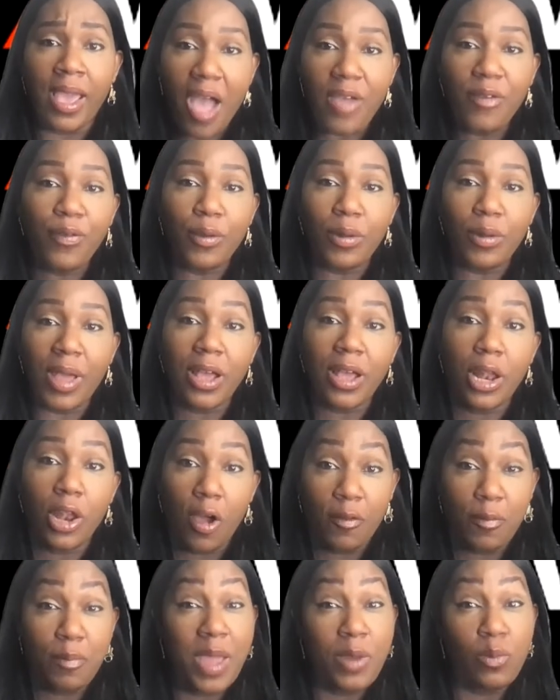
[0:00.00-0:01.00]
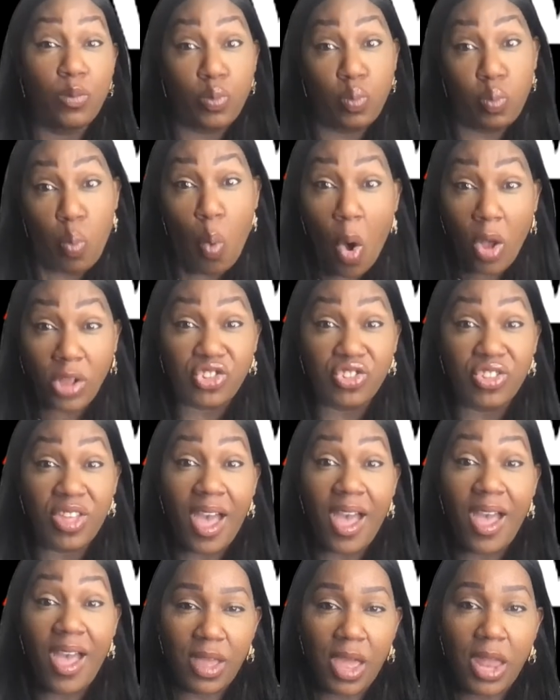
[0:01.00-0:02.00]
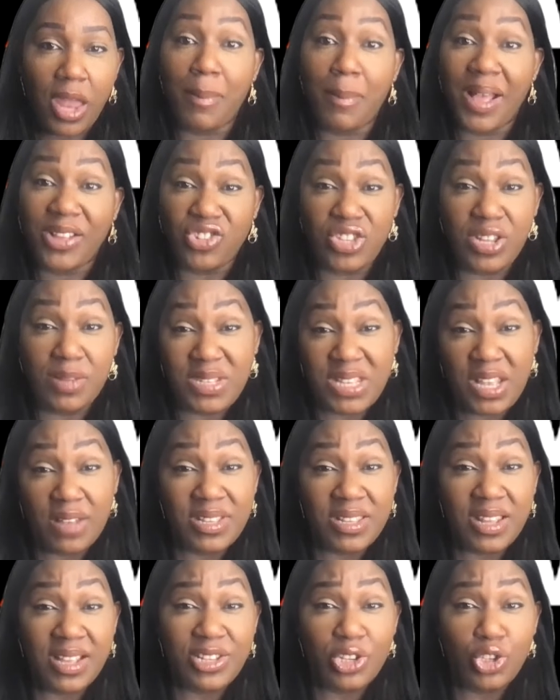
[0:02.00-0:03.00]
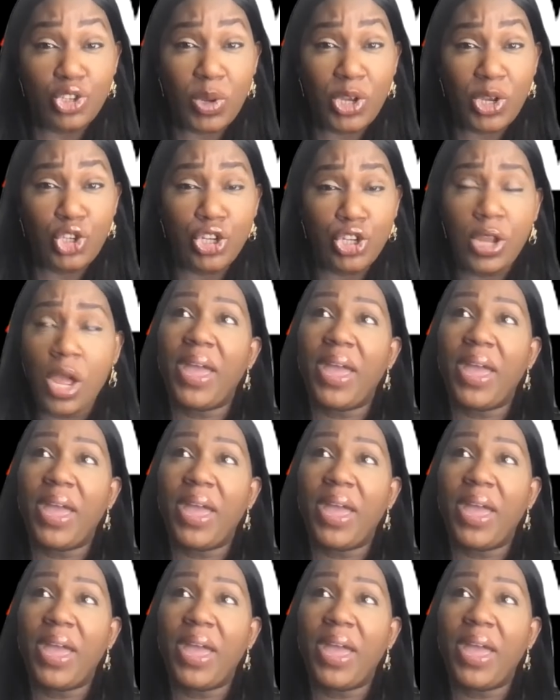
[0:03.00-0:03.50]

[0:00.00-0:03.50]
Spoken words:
I feel like a lot of men would watch that and imagine themselves in that situation.